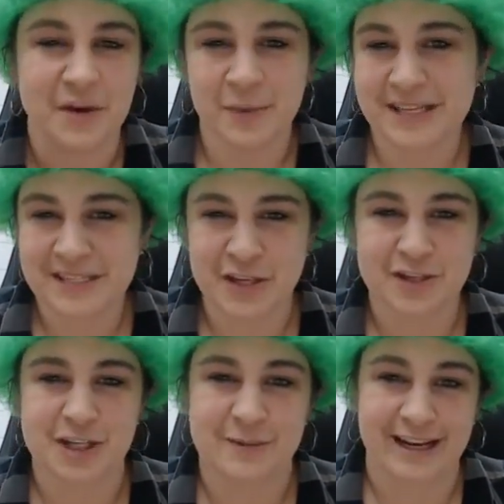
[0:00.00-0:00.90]
Release all
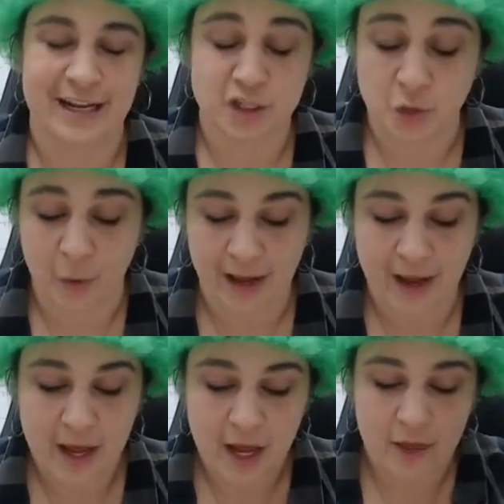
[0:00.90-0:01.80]
judgment, enjoy
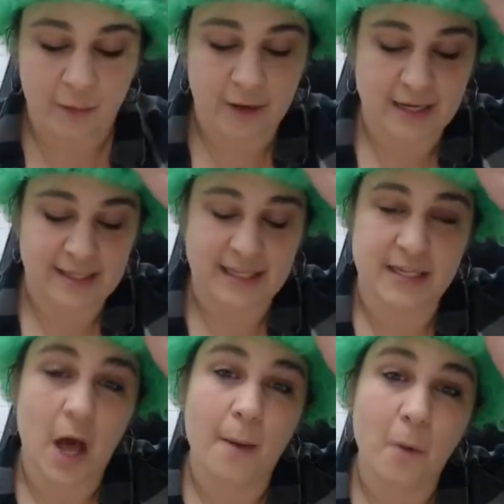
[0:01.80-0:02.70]
the process.
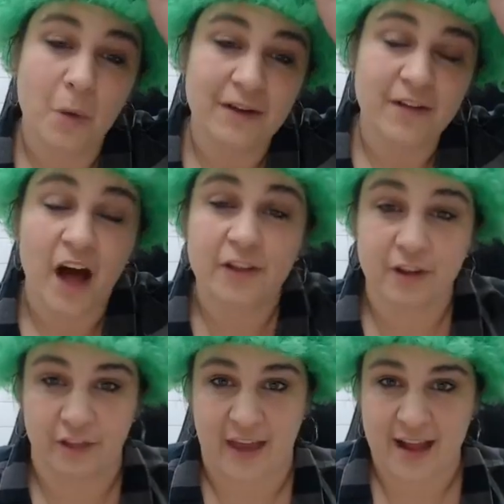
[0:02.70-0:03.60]
But one of the other
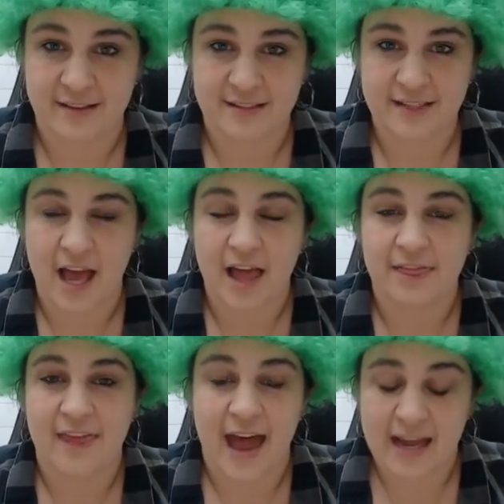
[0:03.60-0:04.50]
things
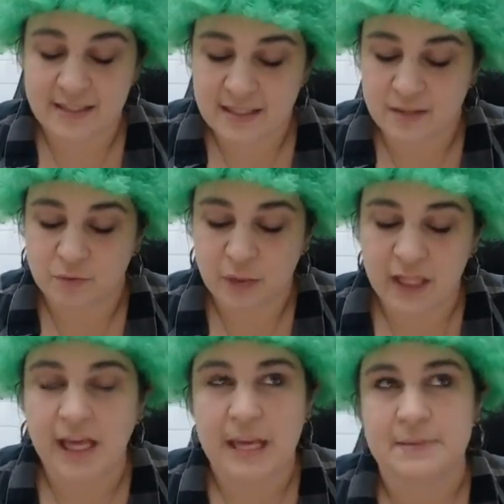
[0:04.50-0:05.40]
that
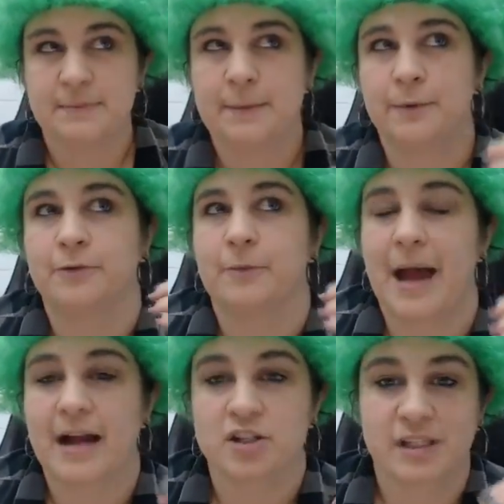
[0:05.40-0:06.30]
really keeps people from
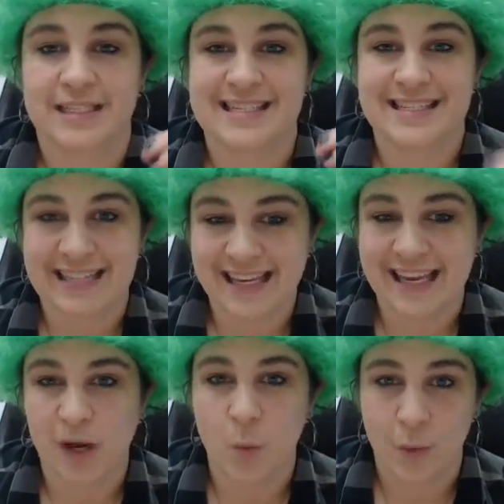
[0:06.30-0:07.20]
actually
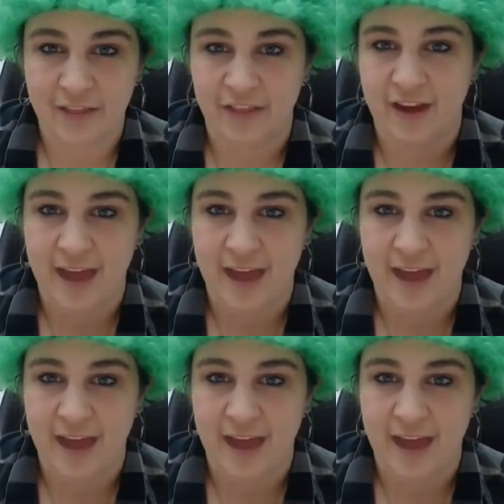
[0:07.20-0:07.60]
sticking with a